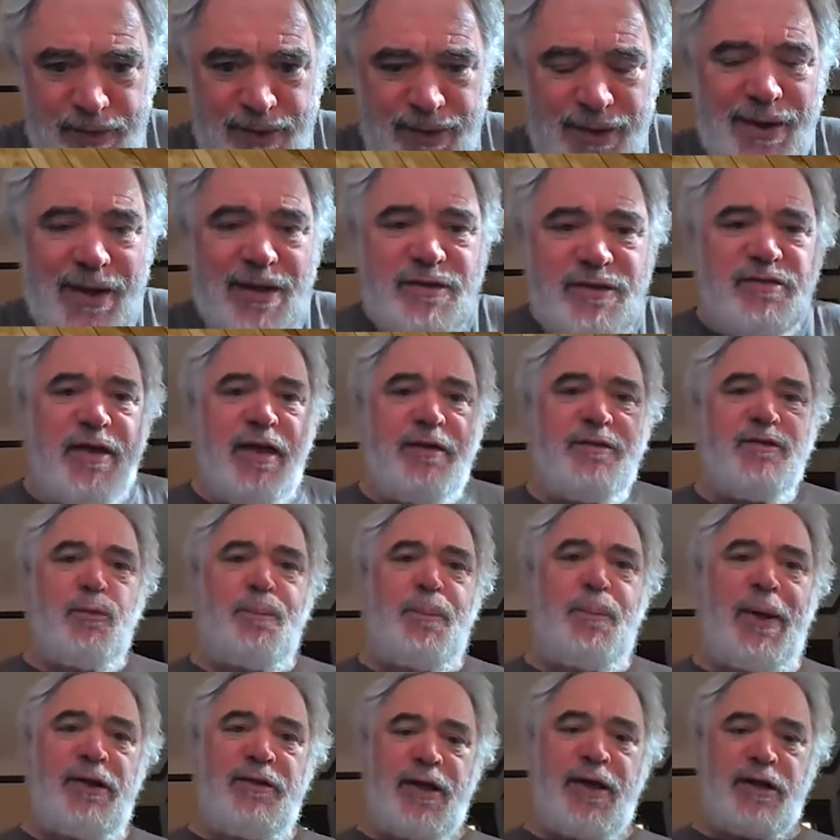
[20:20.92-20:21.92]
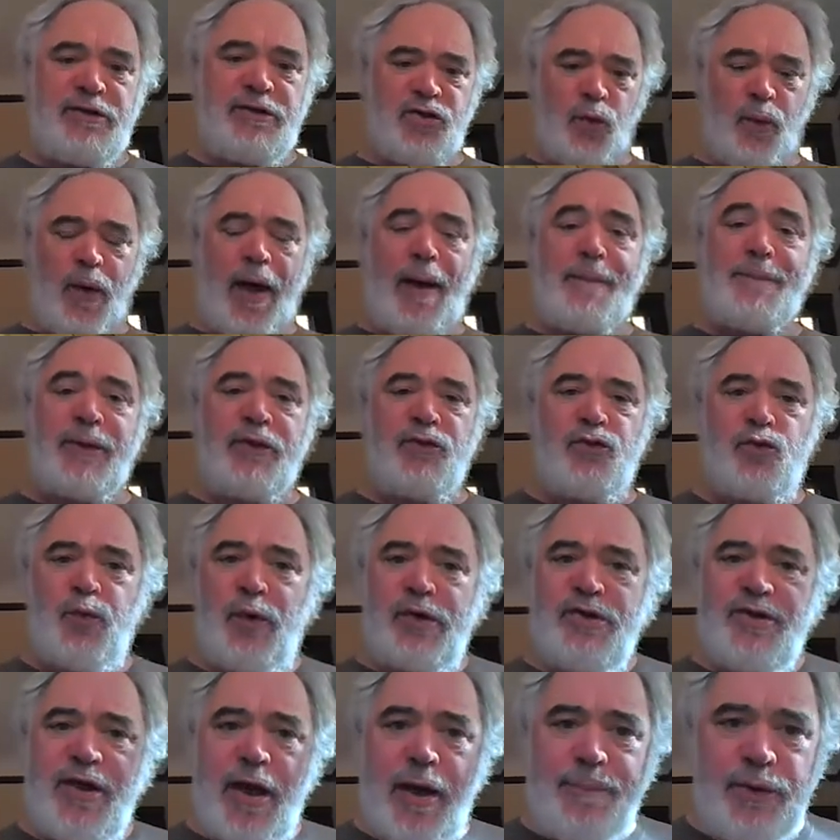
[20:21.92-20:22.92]
it has lots of potential weapons,
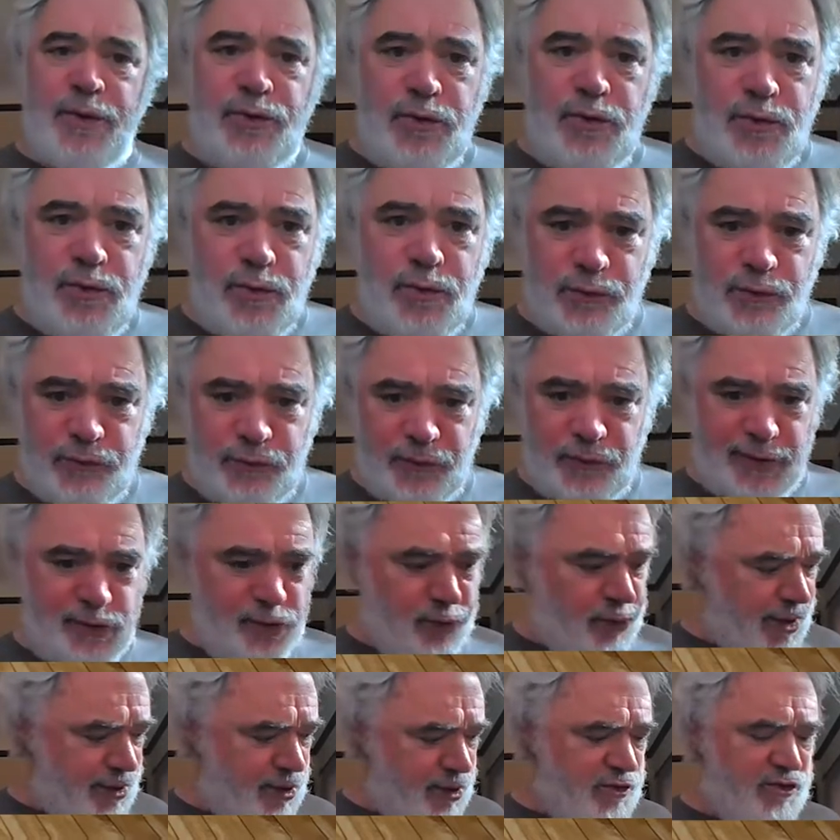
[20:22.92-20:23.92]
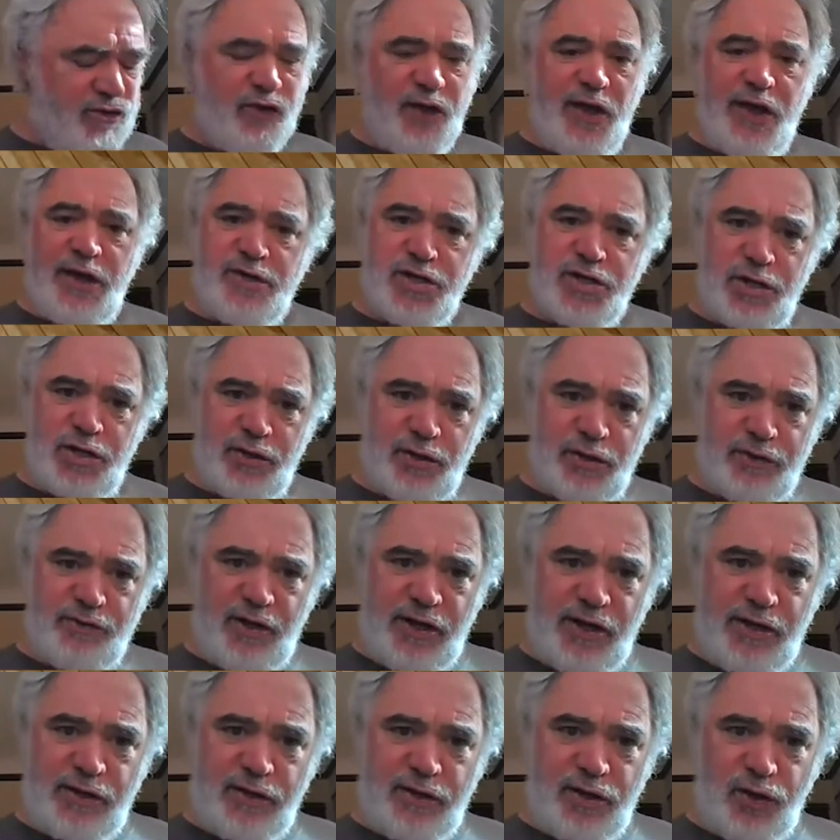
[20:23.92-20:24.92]
which have been used, right? Legislation
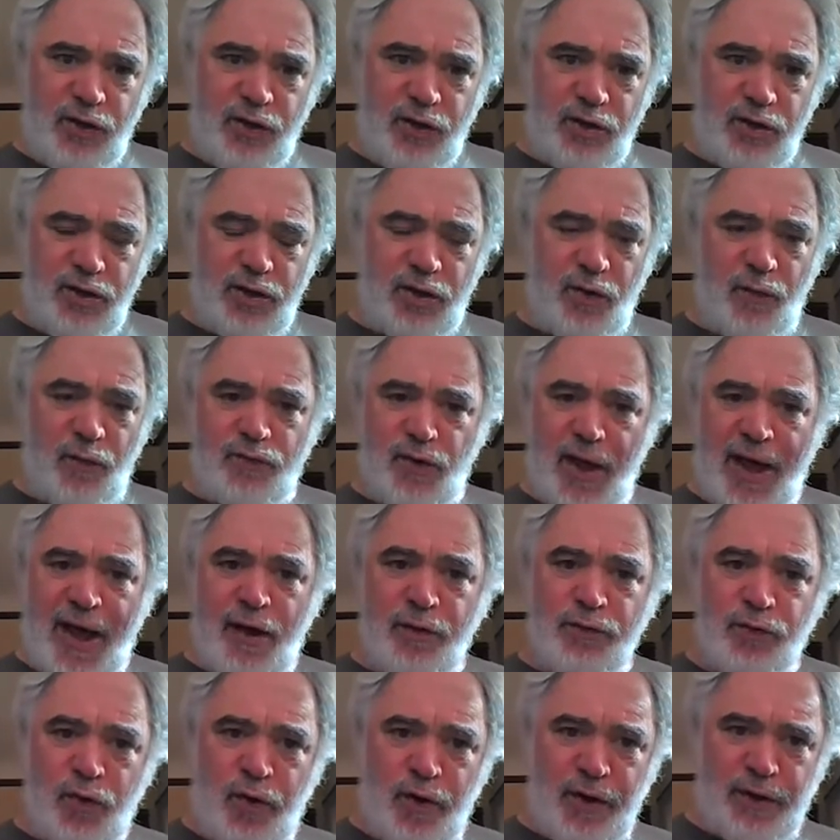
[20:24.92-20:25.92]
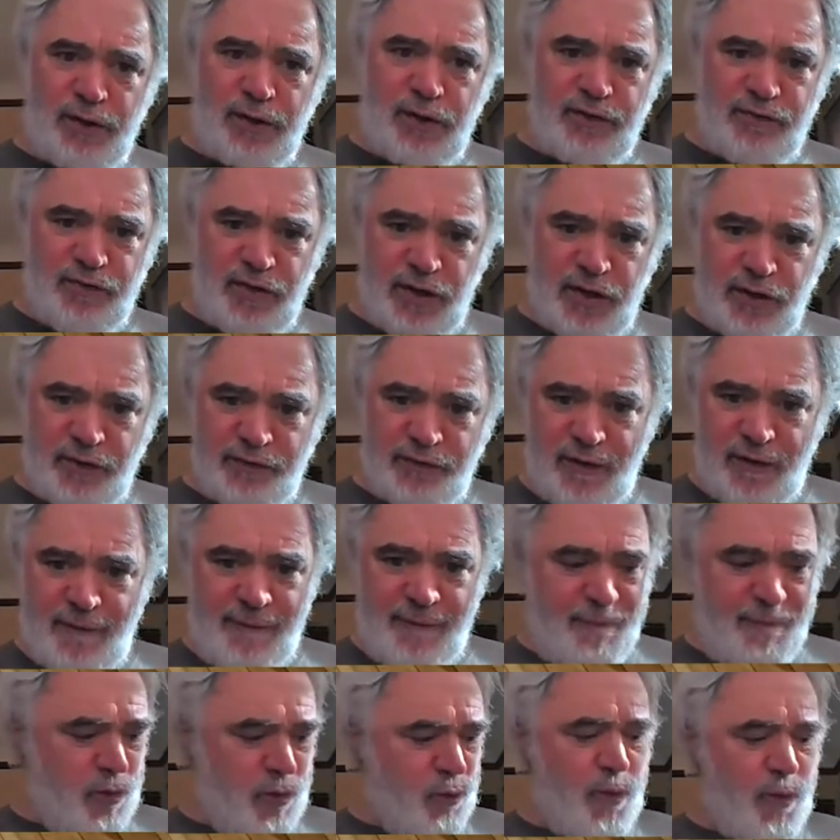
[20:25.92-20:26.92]
saying, you, you know, outlawing these things,
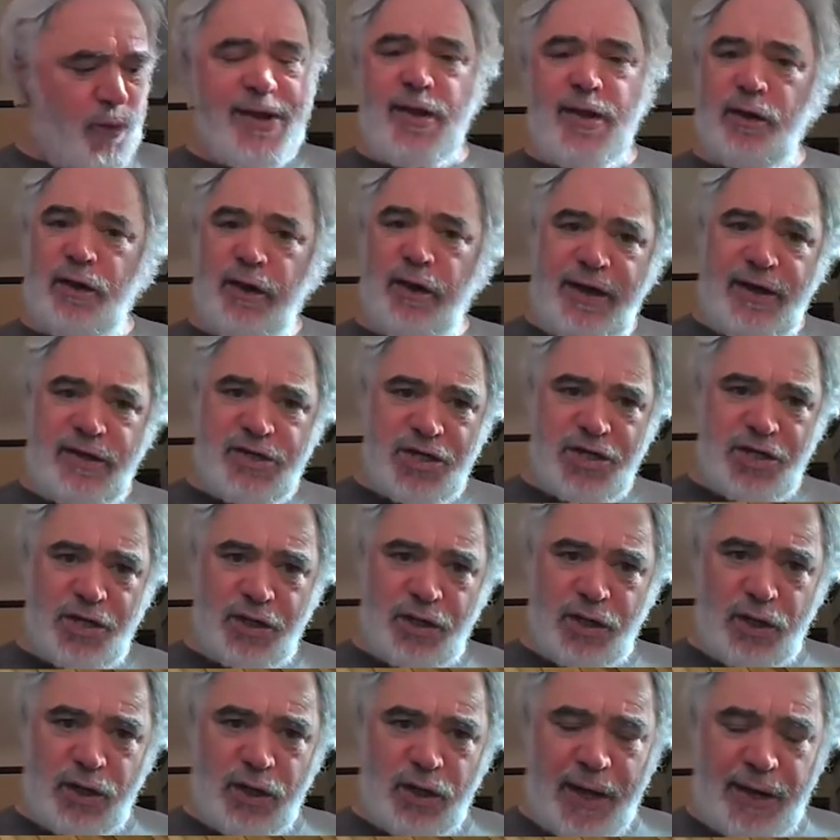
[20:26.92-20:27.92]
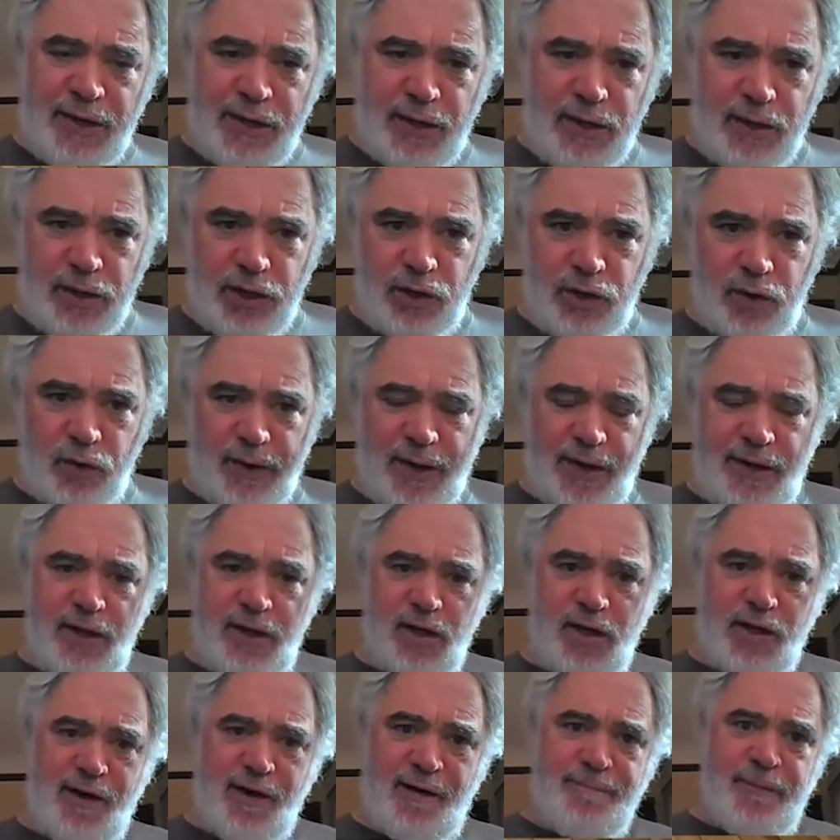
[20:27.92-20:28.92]
regulation, getting, you know,
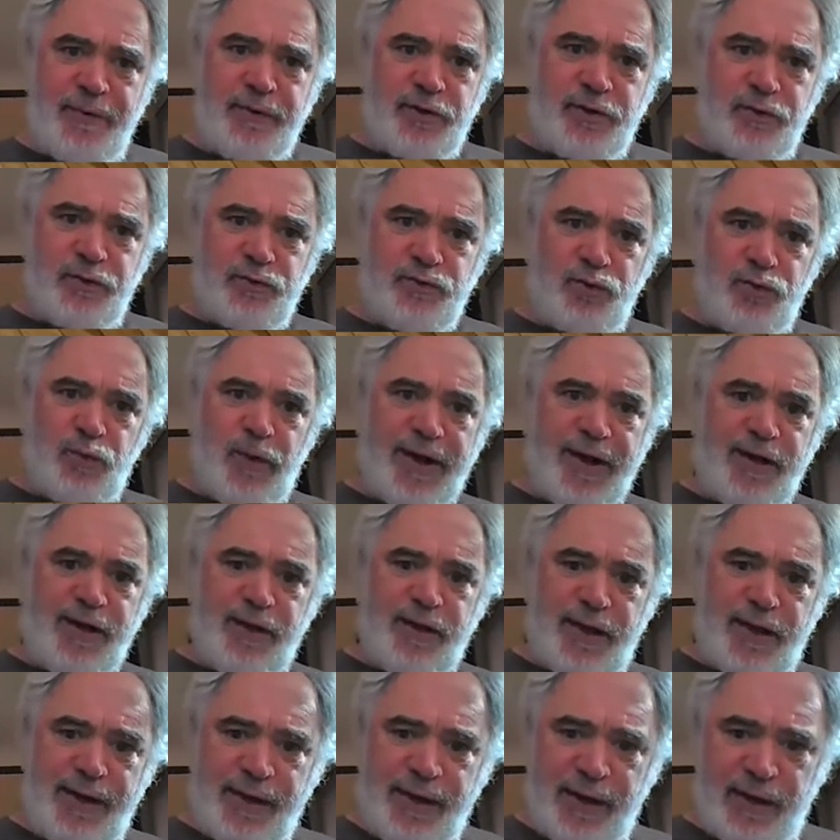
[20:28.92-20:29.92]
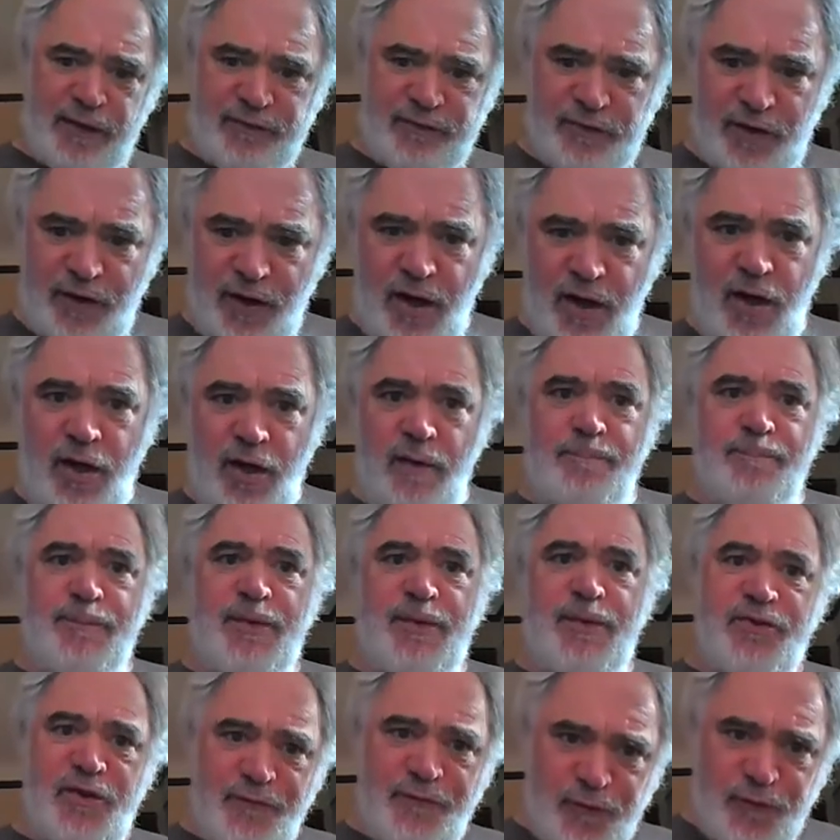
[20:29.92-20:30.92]
getting the government to, to regulate against it,
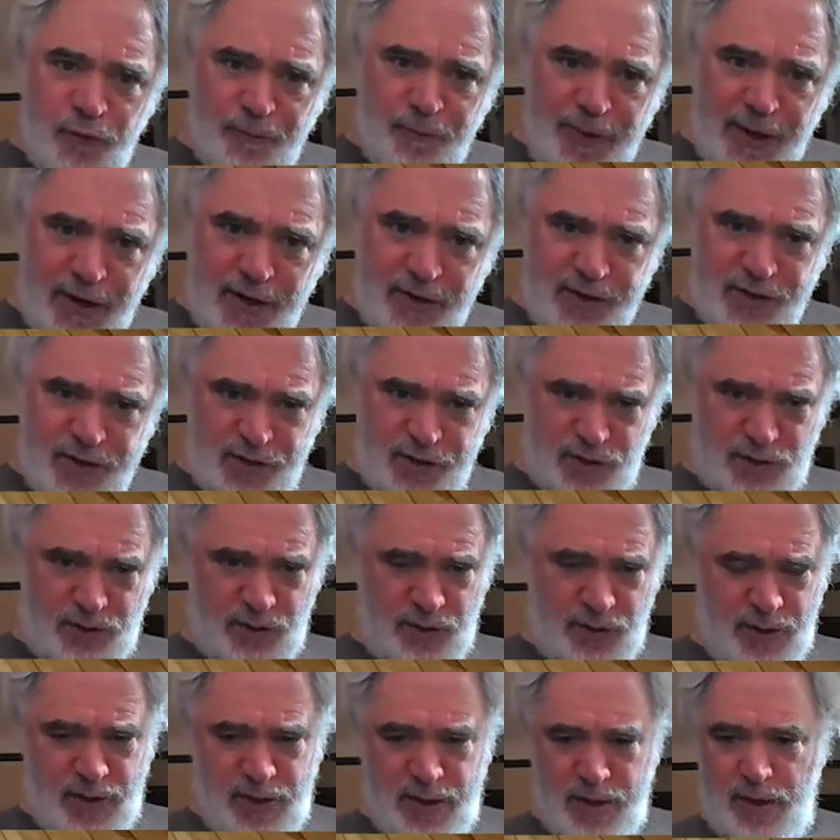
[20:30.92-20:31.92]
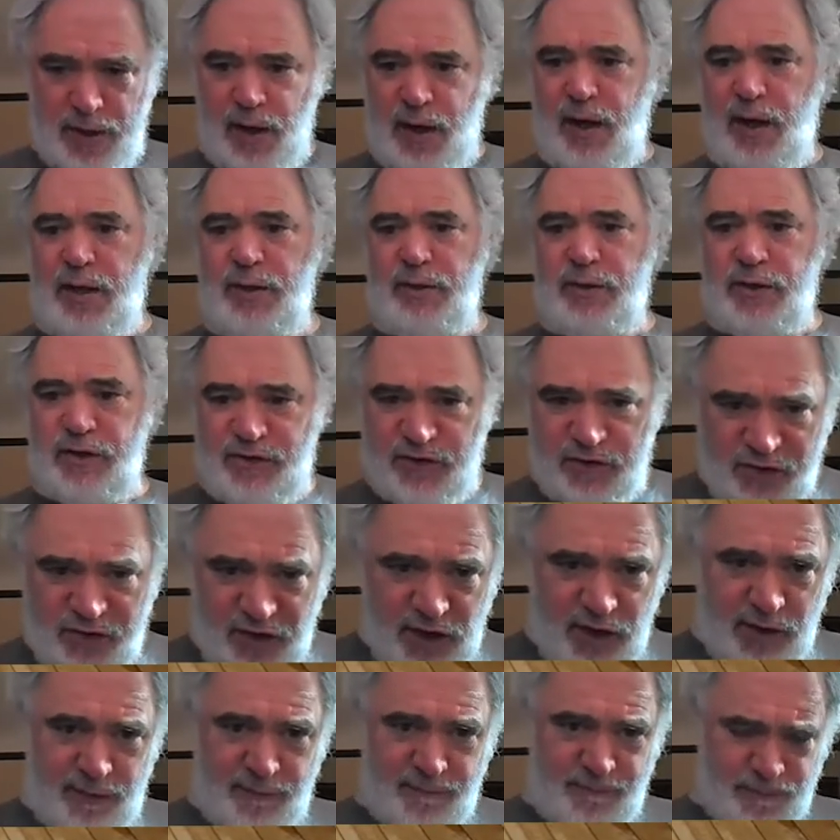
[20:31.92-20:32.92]
misinformation, uh,
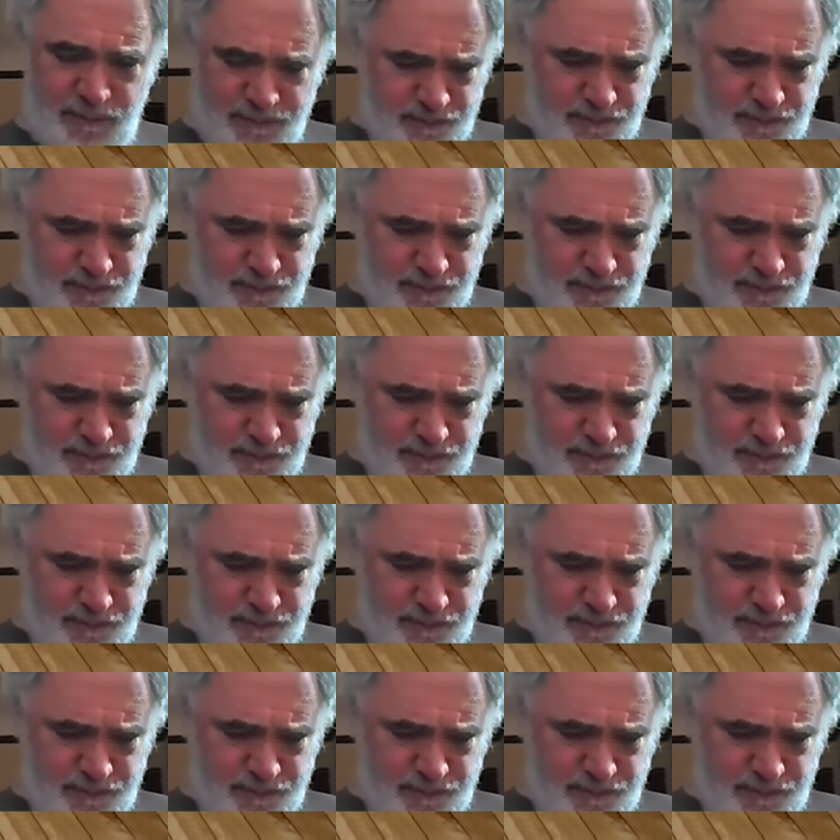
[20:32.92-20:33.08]
deceit.